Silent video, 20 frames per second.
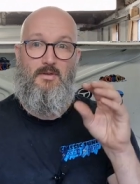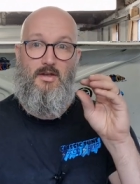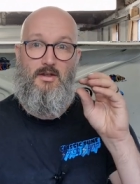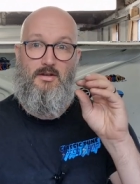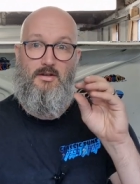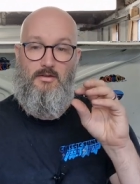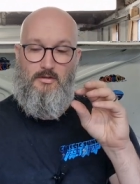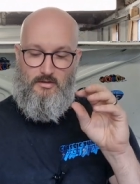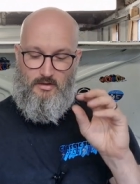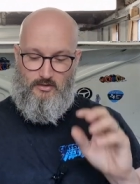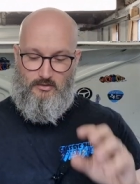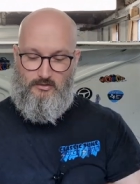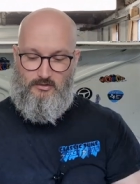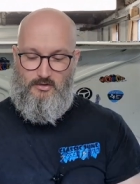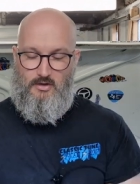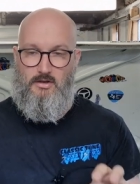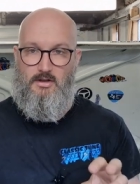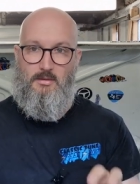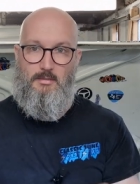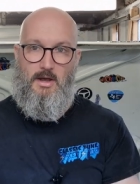and a
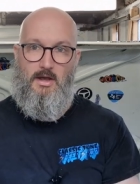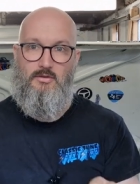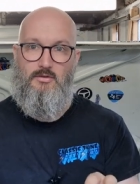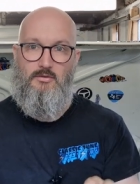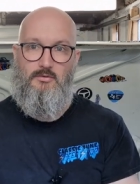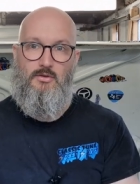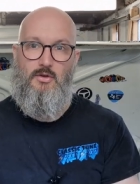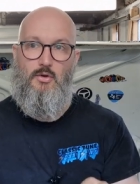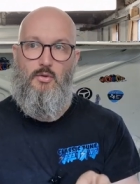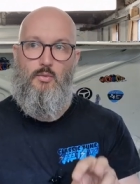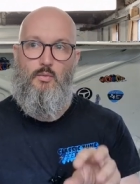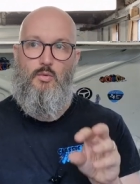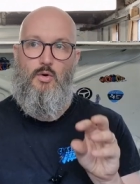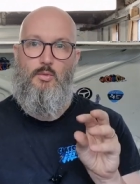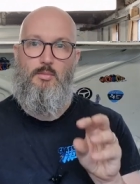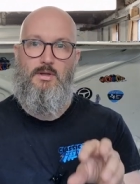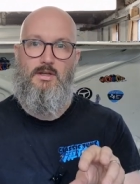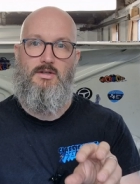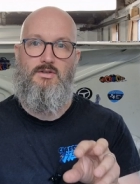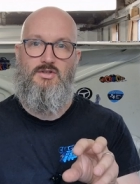certain amount of fuel
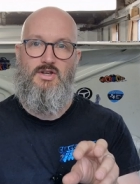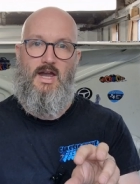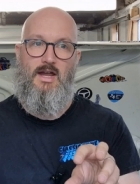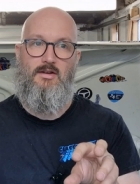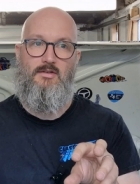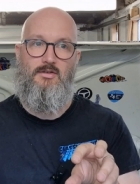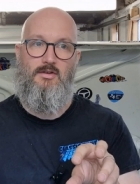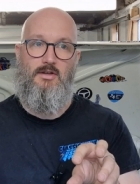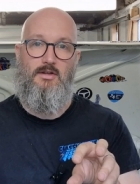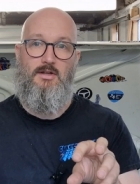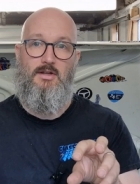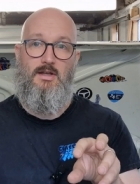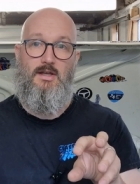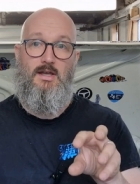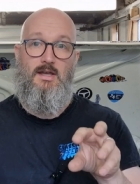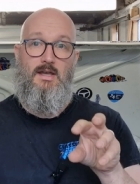will be injected